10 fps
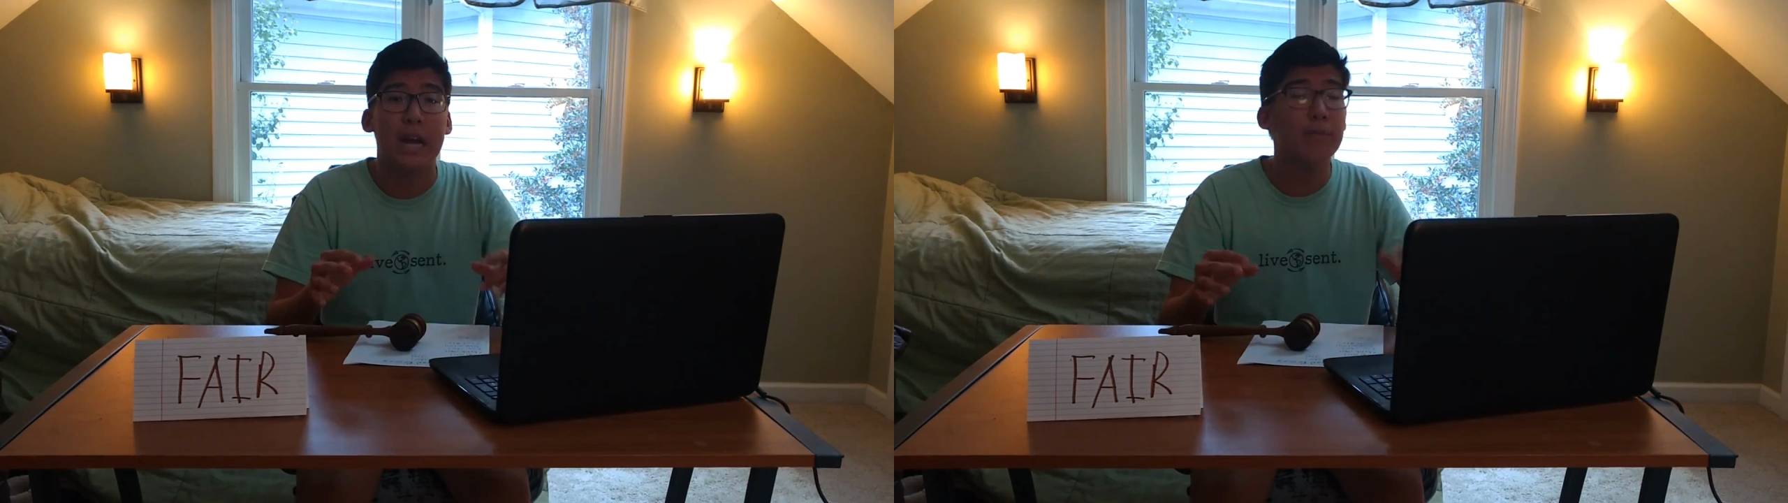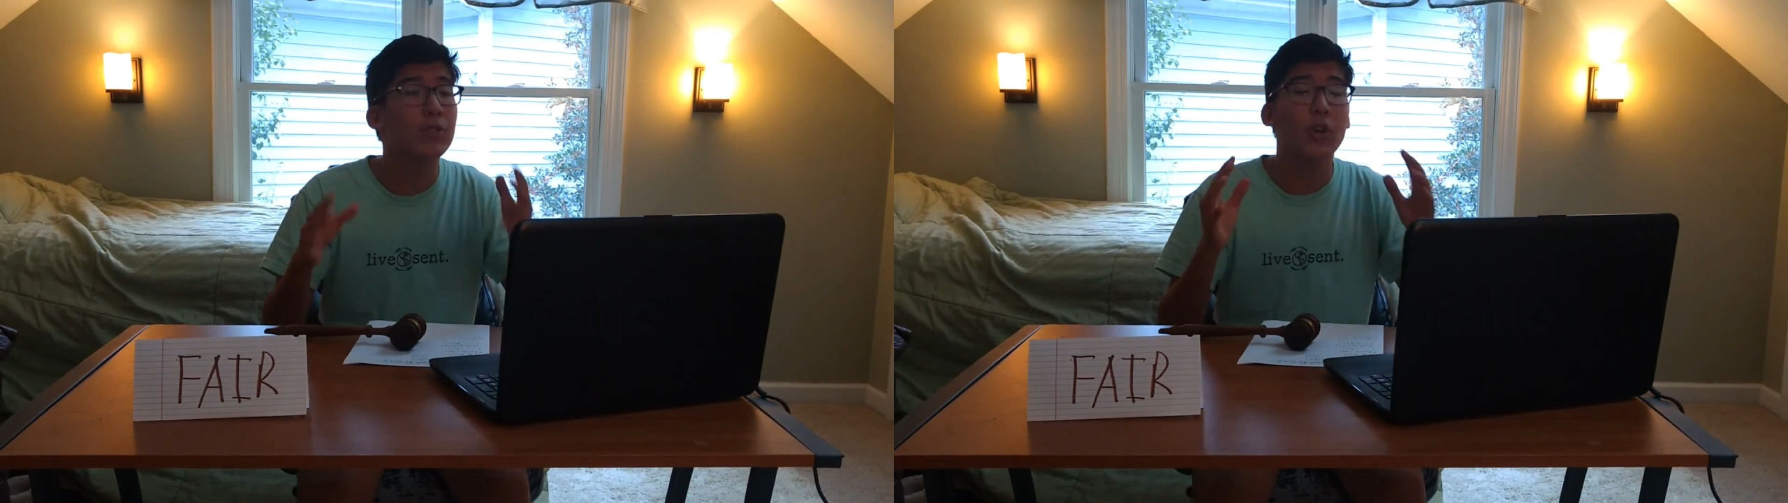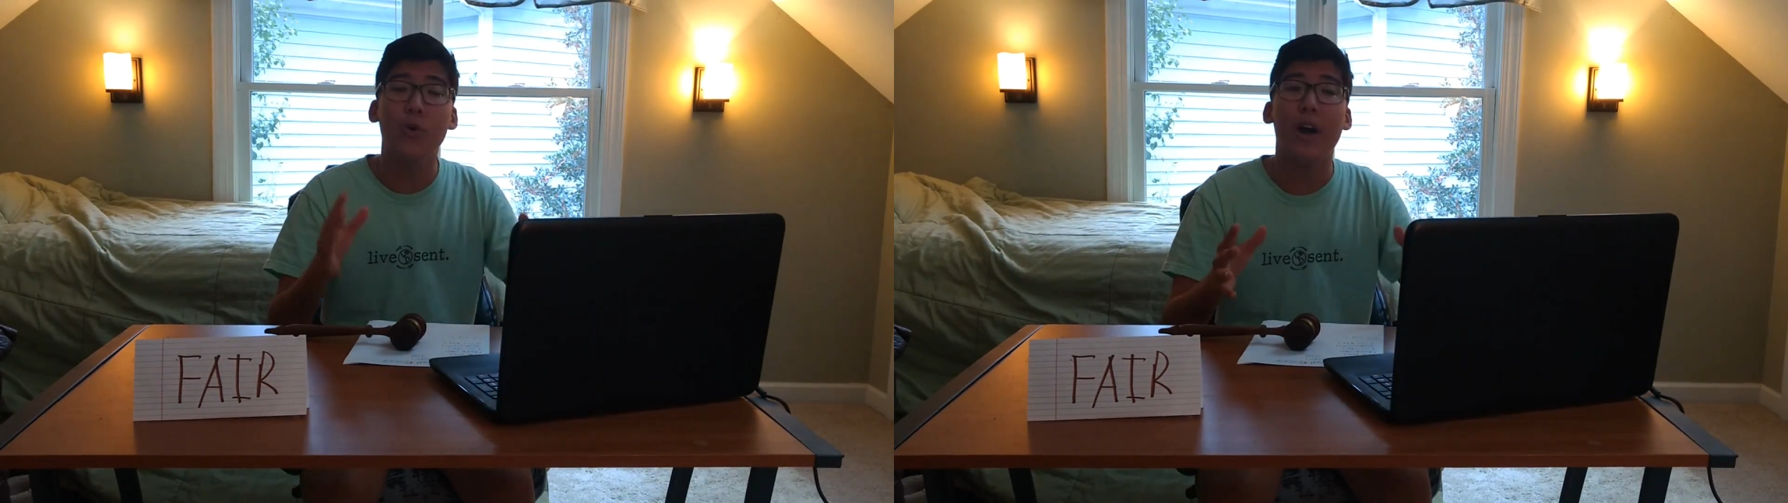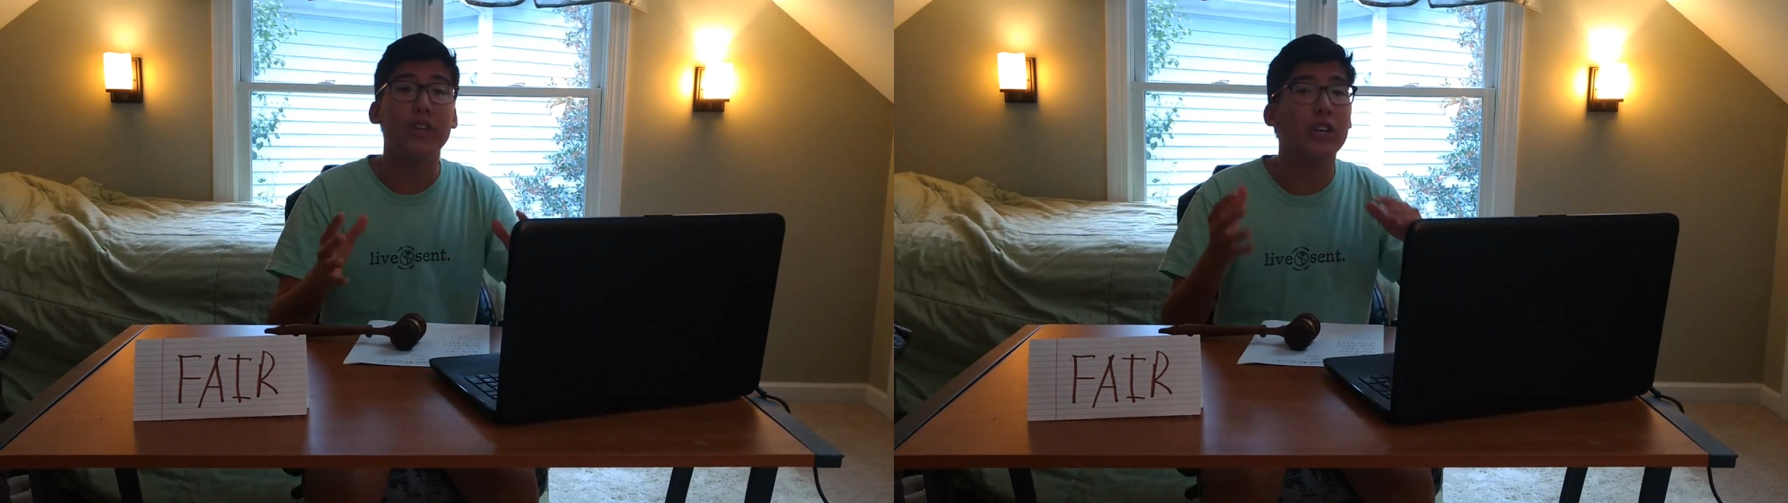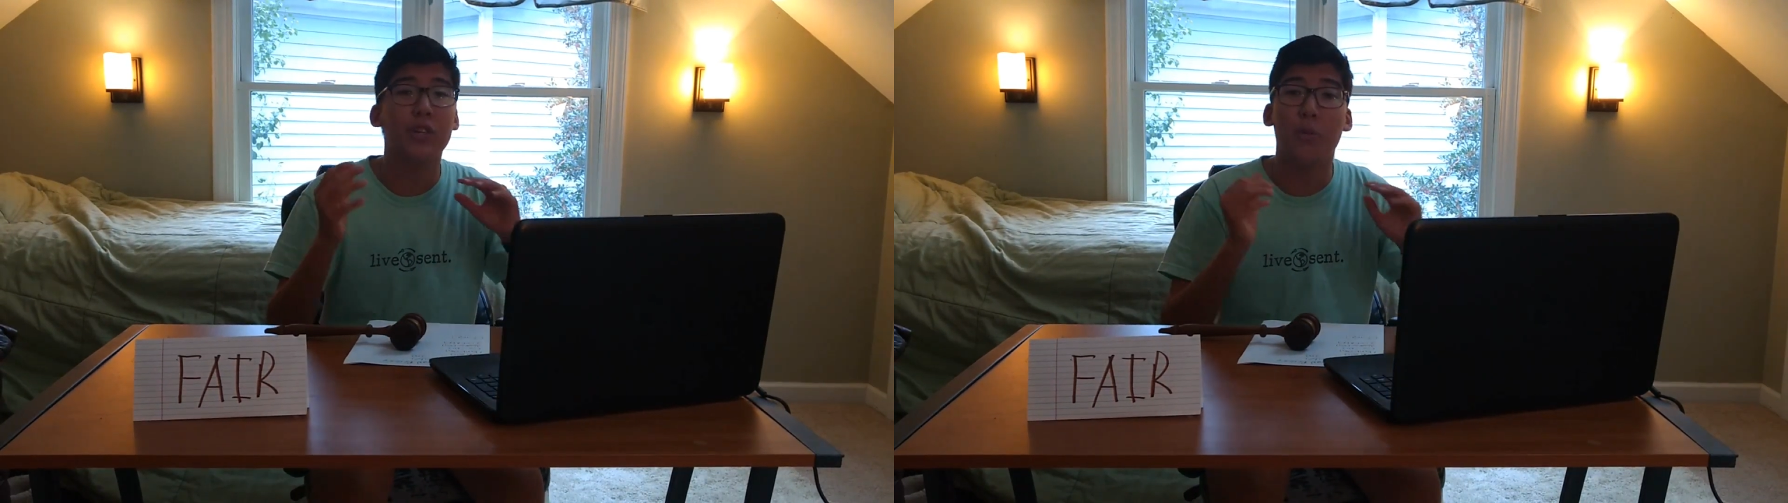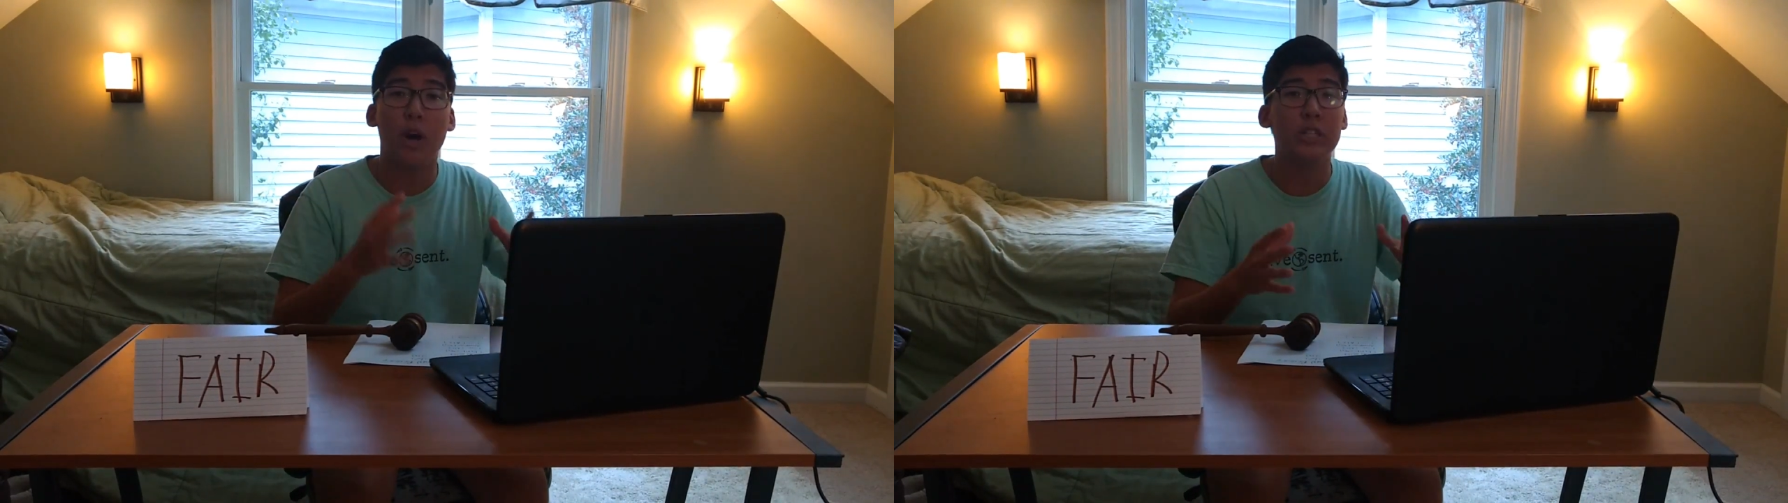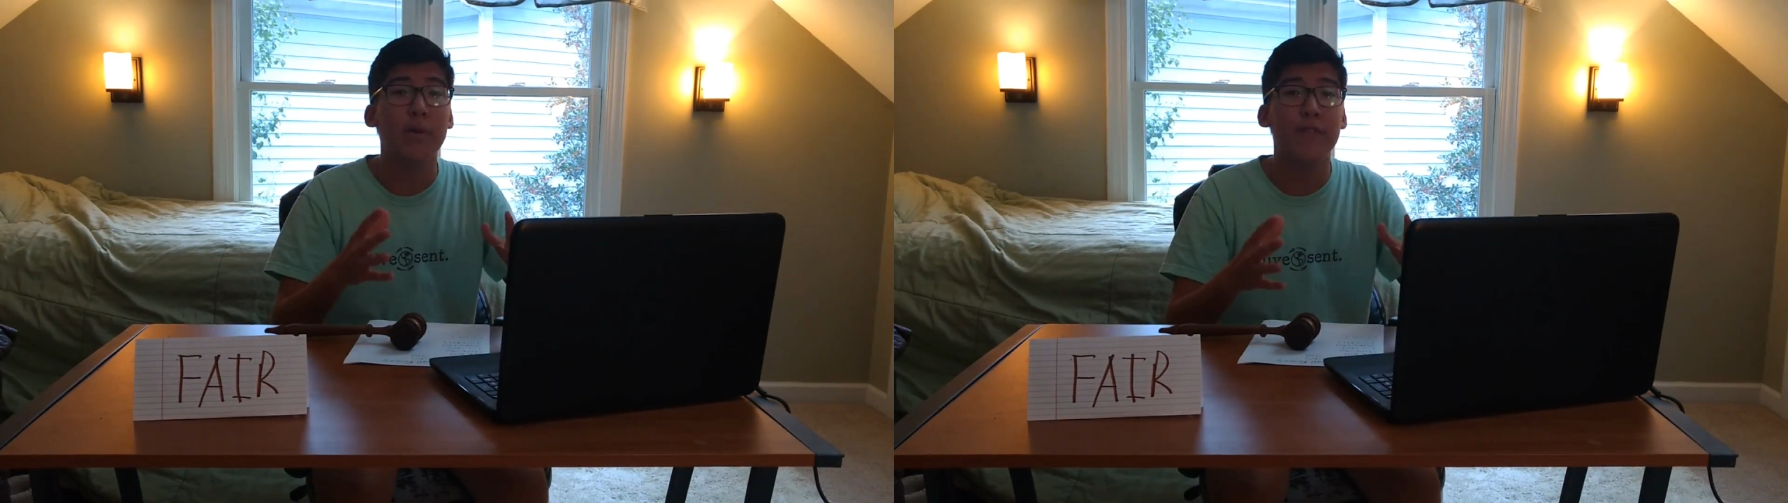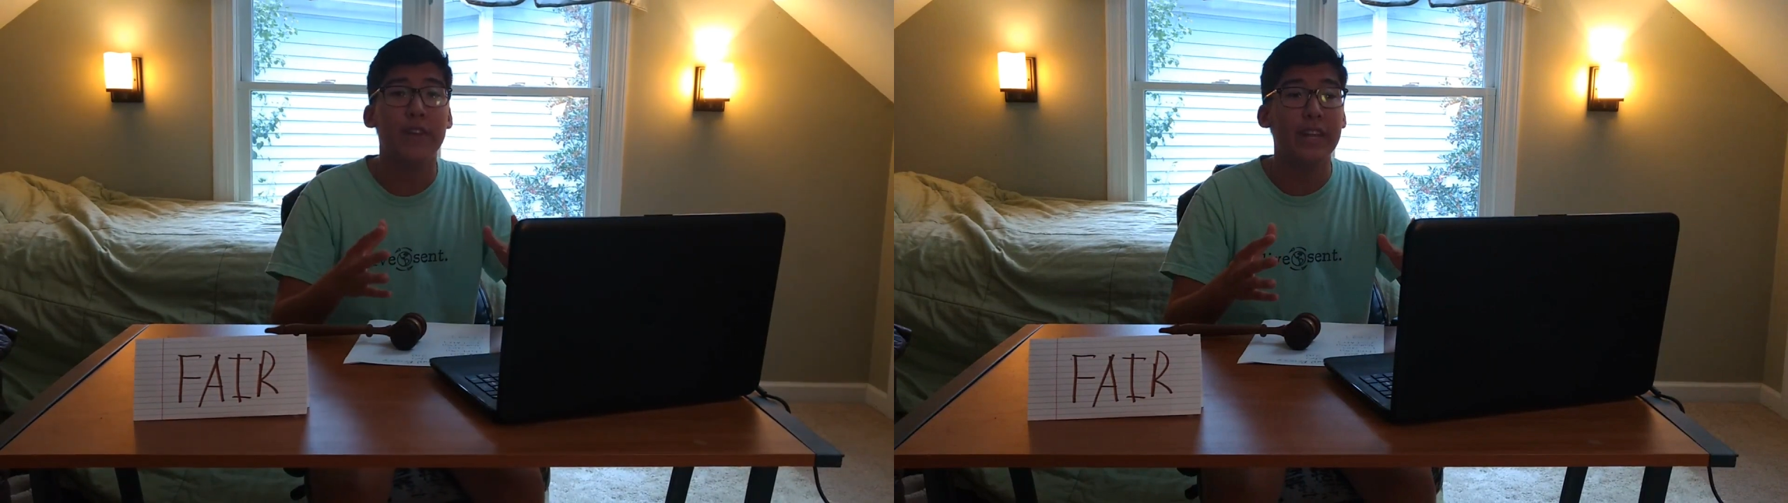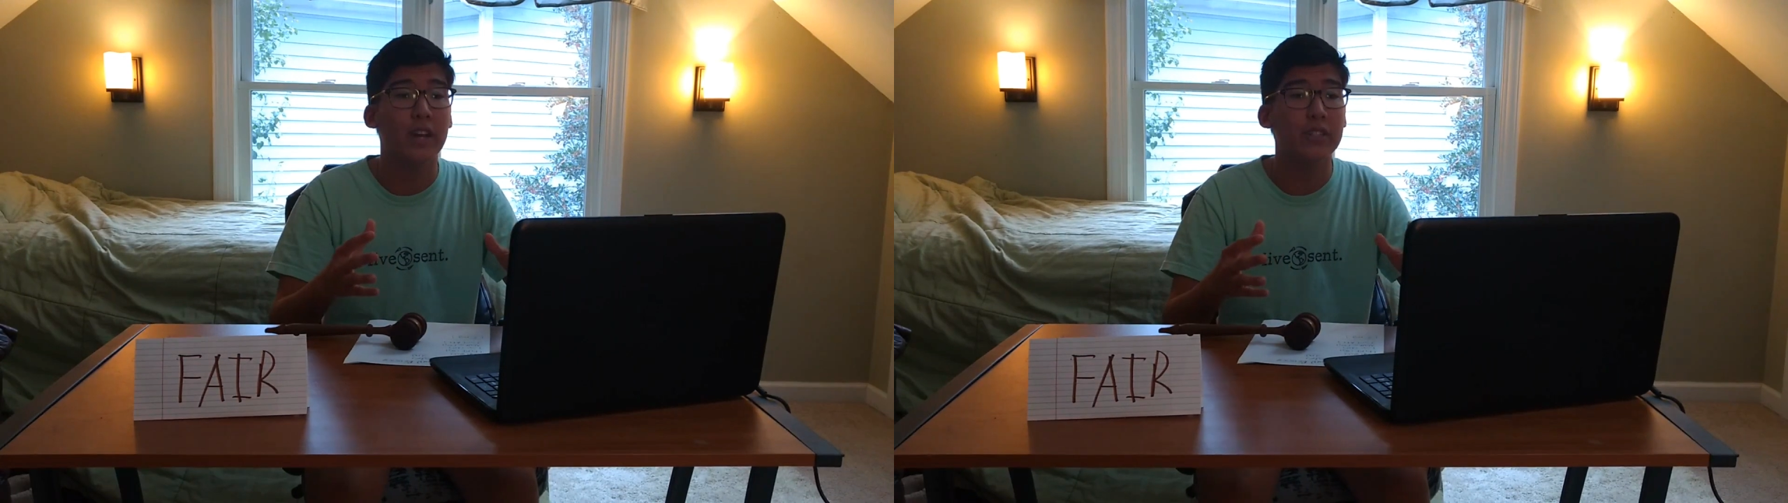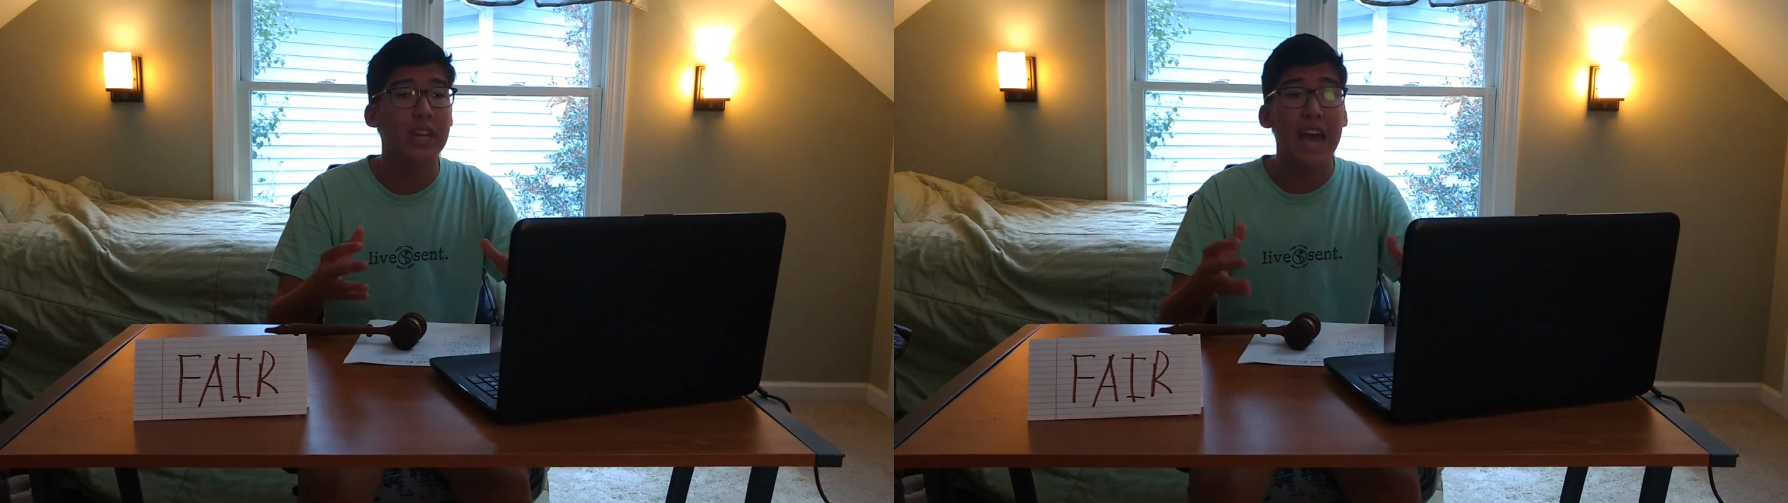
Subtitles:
I'm so glad you guys are watching my videos